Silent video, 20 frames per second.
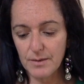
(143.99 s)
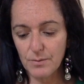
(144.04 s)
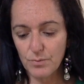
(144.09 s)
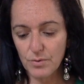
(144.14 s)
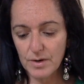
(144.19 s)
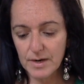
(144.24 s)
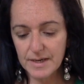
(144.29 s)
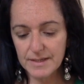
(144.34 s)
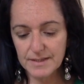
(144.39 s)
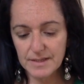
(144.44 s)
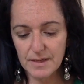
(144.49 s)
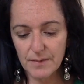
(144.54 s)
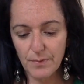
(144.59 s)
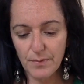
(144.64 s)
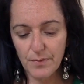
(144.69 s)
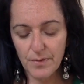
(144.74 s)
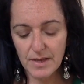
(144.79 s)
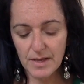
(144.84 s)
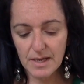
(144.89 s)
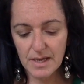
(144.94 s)
Whereas in
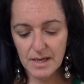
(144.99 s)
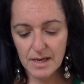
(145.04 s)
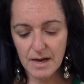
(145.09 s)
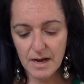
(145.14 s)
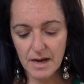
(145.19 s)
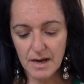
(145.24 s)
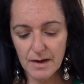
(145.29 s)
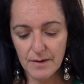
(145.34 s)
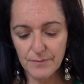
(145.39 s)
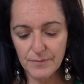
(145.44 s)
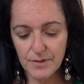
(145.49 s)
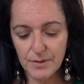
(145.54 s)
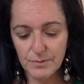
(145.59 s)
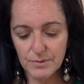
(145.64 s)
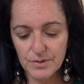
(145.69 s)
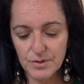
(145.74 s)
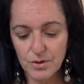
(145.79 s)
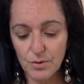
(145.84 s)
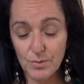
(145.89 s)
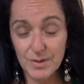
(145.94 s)
thinking of, there
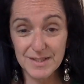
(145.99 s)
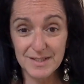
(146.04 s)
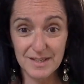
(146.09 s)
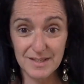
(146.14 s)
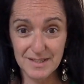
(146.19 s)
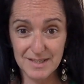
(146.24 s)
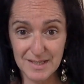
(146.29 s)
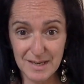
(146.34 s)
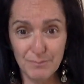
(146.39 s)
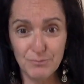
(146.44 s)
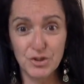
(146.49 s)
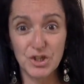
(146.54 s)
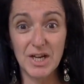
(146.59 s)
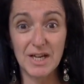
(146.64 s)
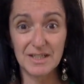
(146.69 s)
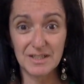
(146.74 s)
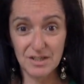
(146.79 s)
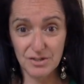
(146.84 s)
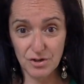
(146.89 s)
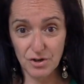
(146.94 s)
is always a
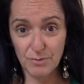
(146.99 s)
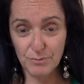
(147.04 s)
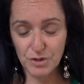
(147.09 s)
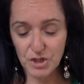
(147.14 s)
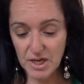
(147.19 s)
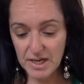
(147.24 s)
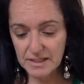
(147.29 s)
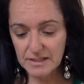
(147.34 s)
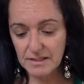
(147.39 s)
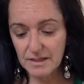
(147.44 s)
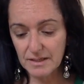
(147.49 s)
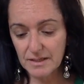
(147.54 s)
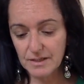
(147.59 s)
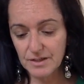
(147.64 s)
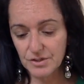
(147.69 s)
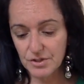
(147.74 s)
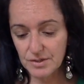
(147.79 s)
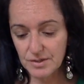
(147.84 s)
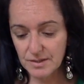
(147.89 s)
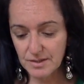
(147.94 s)
subject and object, like
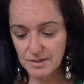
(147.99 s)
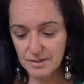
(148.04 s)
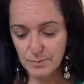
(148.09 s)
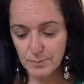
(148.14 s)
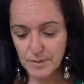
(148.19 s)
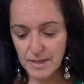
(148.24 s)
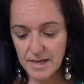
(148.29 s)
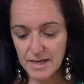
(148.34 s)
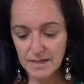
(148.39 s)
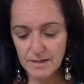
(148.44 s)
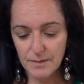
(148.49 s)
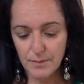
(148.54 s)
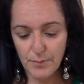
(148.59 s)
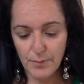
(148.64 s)
I just explained,